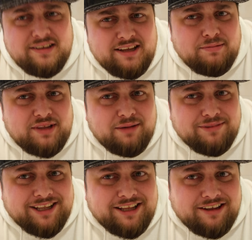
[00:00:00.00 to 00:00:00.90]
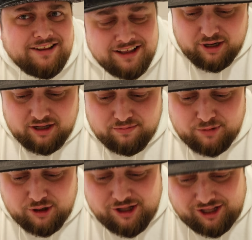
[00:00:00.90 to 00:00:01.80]
Sometimes it is, but
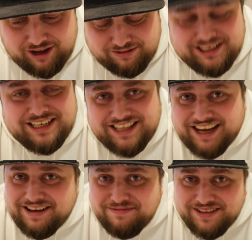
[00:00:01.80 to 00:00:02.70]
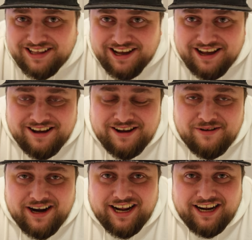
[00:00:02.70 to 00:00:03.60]
most of the times
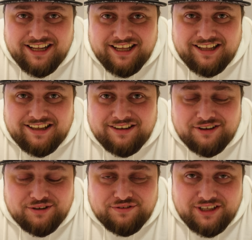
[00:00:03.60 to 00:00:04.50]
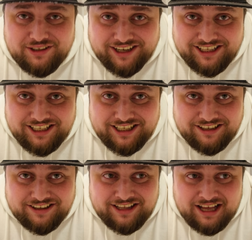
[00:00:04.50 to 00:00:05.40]
when I need new video
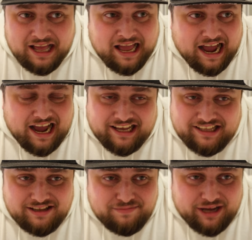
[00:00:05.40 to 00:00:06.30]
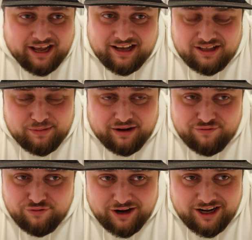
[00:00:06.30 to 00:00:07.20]
ideas, I simply ask my
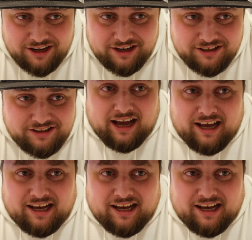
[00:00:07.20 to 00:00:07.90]
friends, I